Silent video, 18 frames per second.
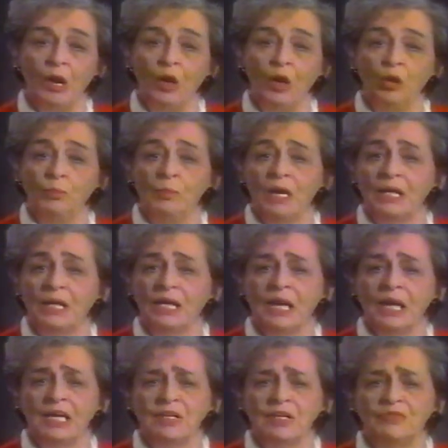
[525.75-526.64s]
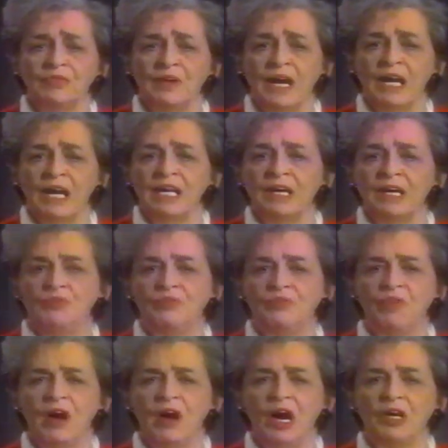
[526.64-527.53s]
All my life, I have
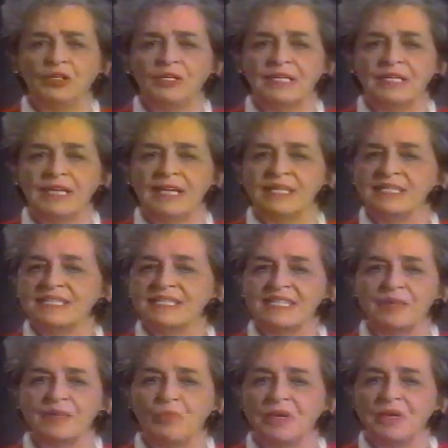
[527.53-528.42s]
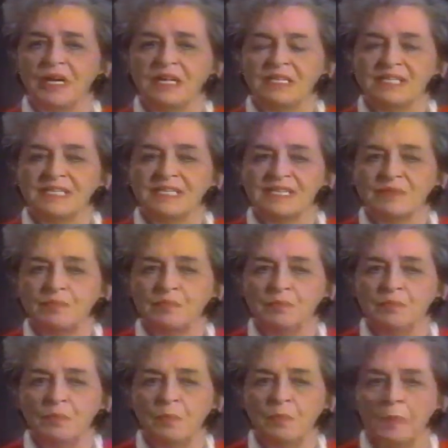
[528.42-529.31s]
fought against separatism.